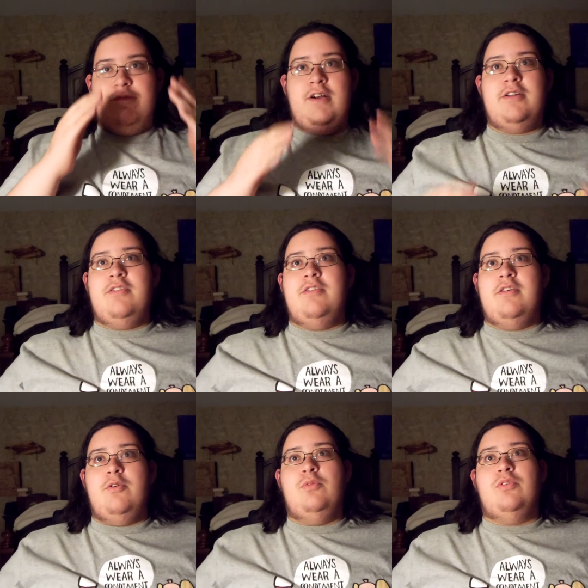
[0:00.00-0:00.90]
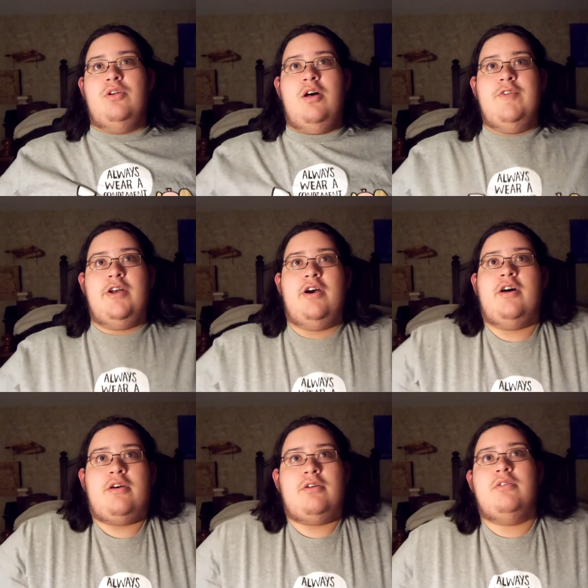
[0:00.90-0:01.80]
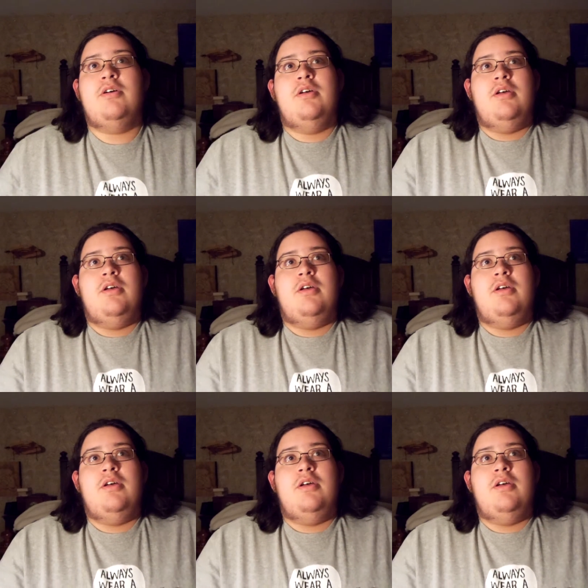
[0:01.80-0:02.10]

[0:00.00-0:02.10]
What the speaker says: fucked the older avocado,